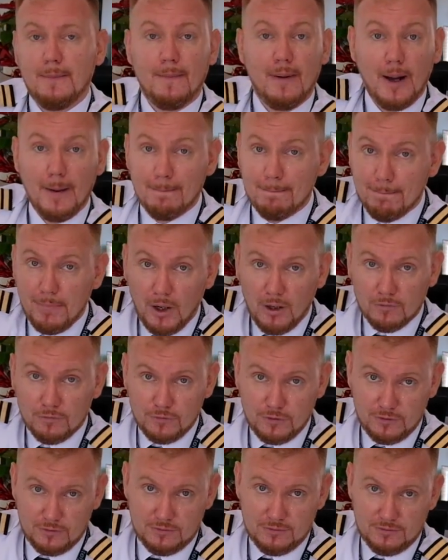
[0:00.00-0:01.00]

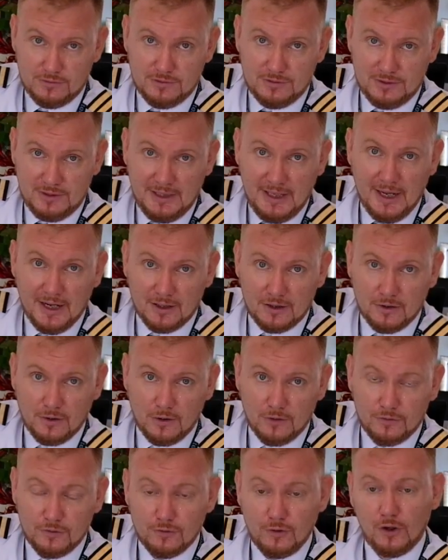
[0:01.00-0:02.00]
above the
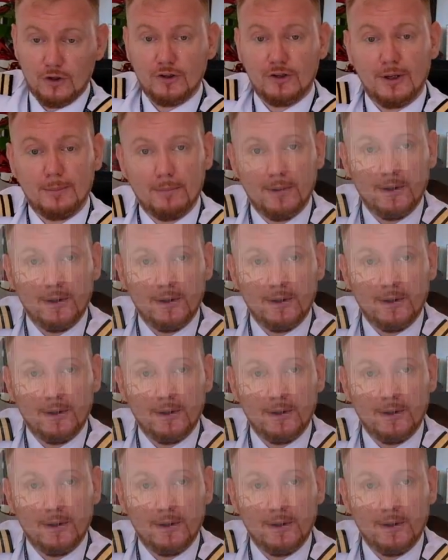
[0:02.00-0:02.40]
aircraft rather than